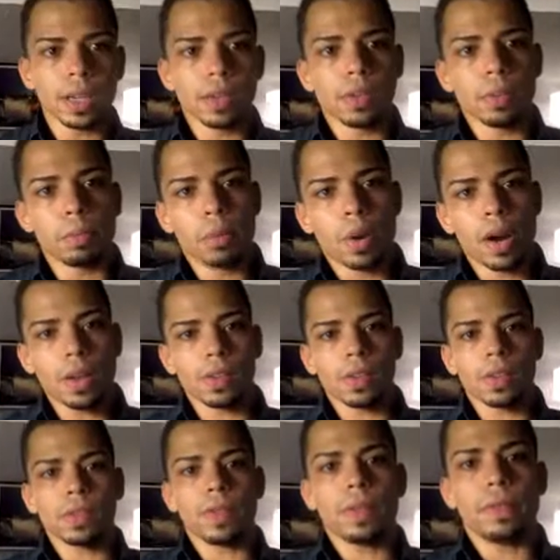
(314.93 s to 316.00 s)
is the
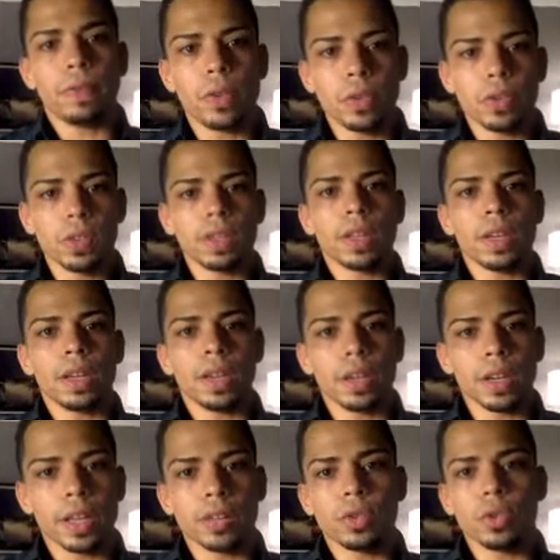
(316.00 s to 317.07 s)
process of using the
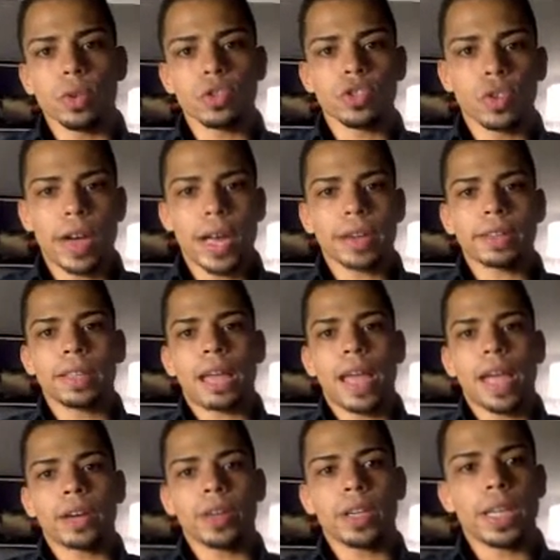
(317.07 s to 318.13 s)
internet to attract,
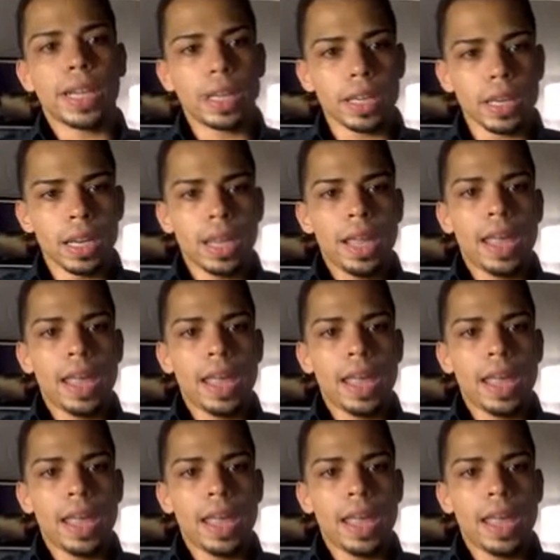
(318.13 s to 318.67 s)
aggregate,